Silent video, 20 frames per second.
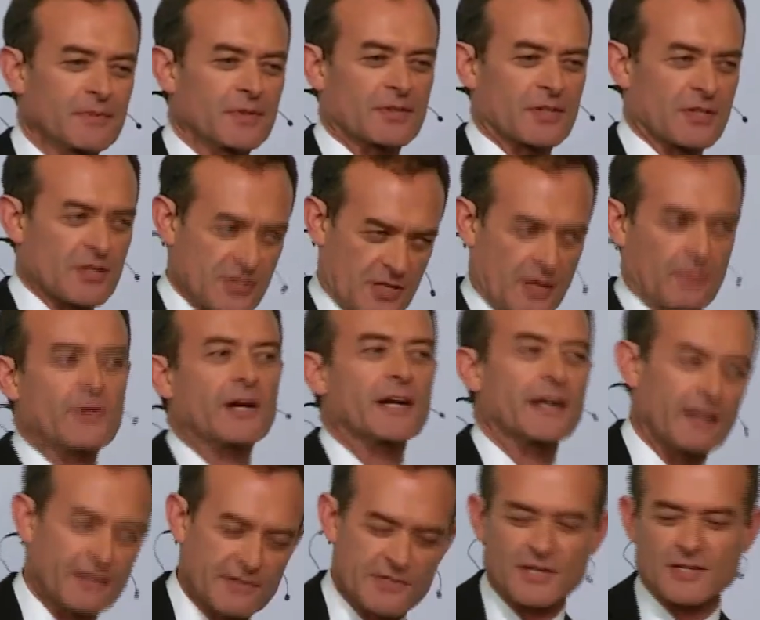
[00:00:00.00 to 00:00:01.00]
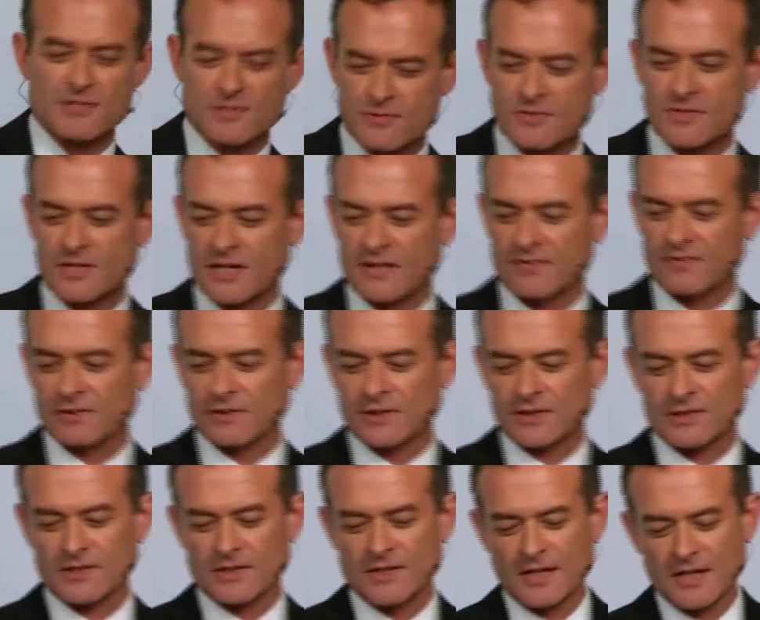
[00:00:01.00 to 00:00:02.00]
Okay, someone else has to take the
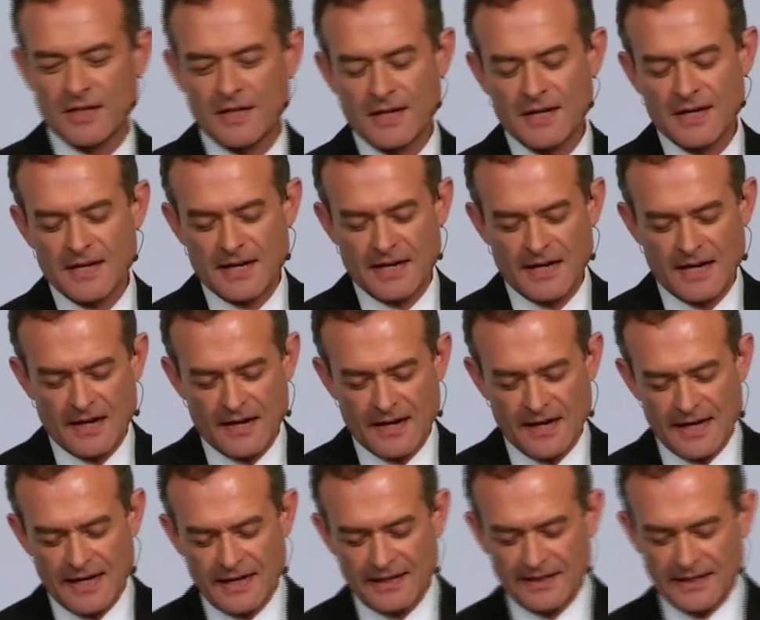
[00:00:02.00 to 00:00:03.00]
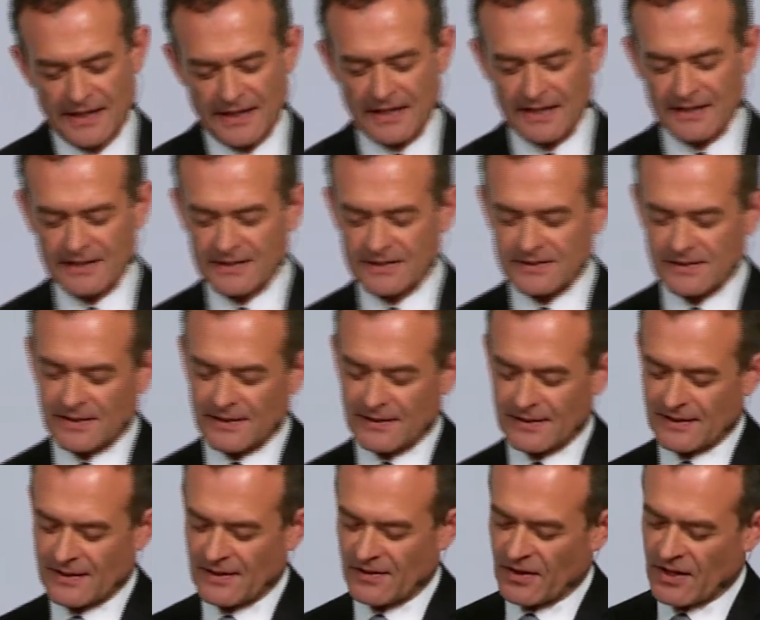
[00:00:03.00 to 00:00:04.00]
lead.
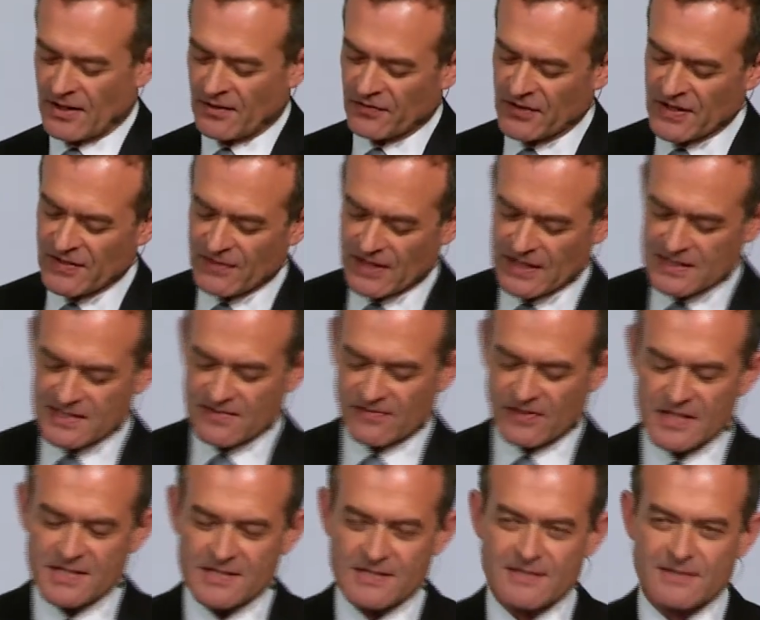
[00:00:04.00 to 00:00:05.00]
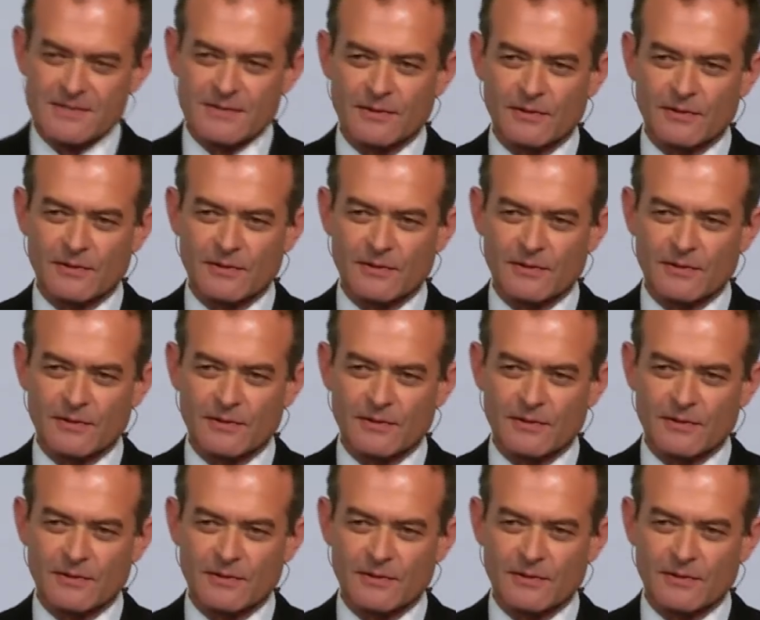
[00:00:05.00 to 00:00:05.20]
I think that's